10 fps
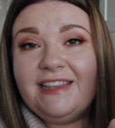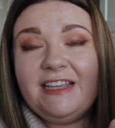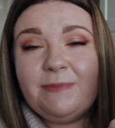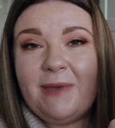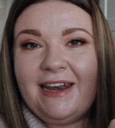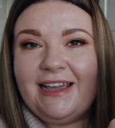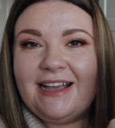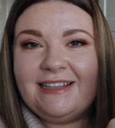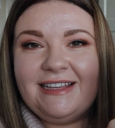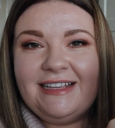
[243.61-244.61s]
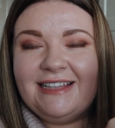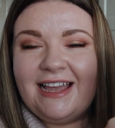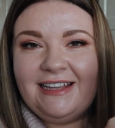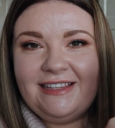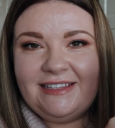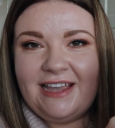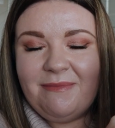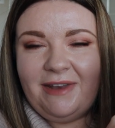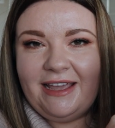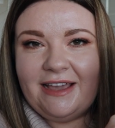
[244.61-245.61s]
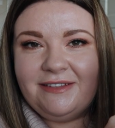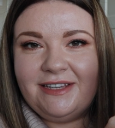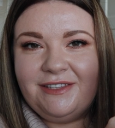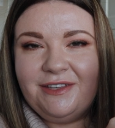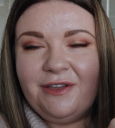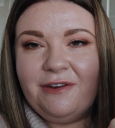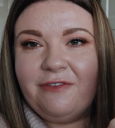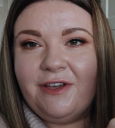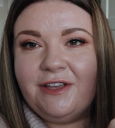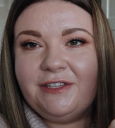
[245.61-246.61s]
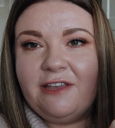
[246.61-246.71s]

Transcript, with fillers: This palette has exactly the same layout as the Universe: